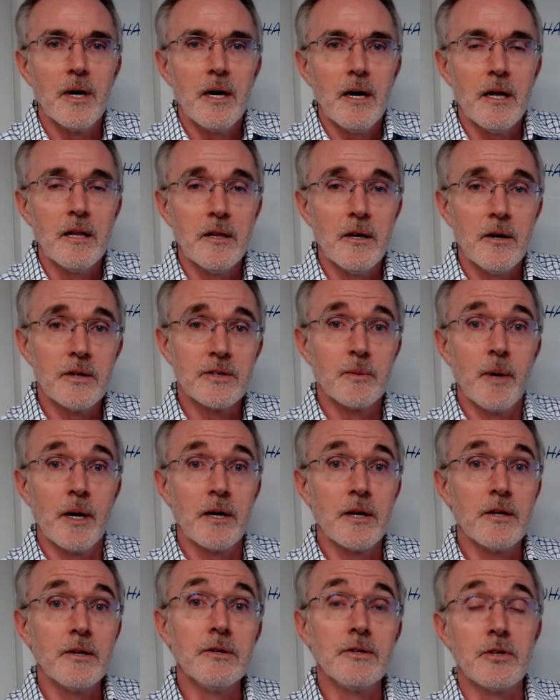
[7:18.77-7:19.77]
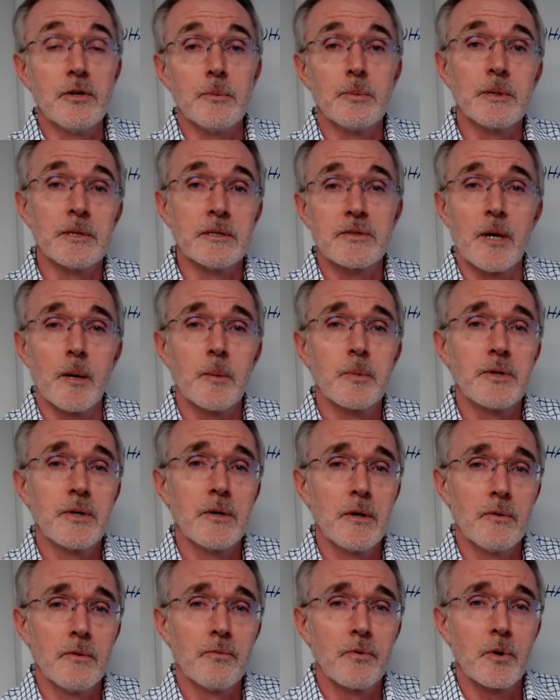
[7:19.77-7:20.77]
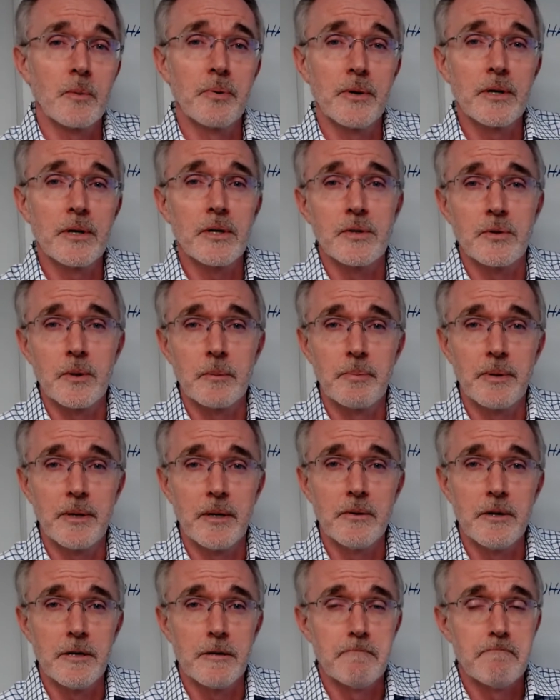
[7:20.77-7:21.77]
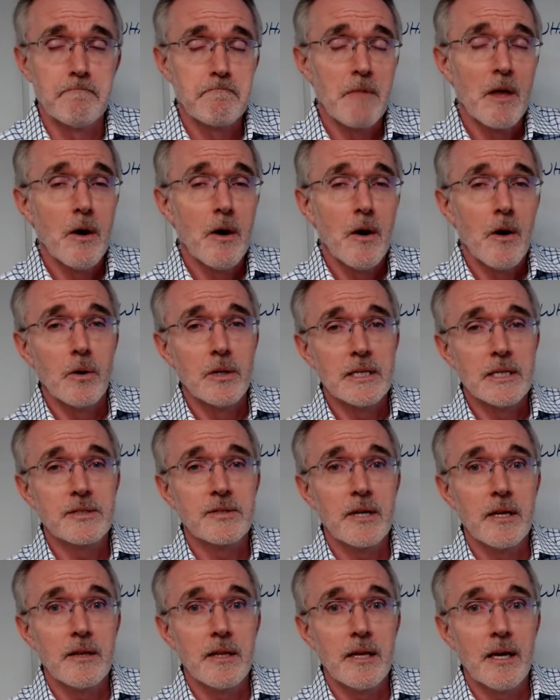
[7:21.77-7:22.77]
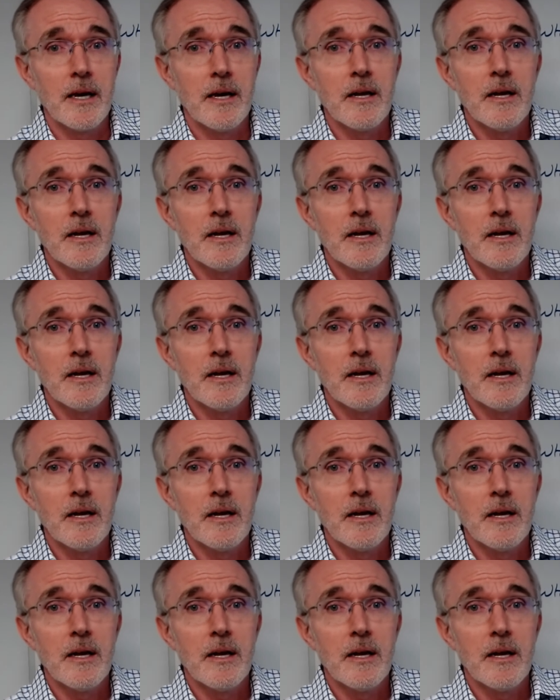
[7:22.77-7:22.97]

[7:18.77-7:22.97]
a large amount of YouTube consumption over a pretty short period. Or let's say that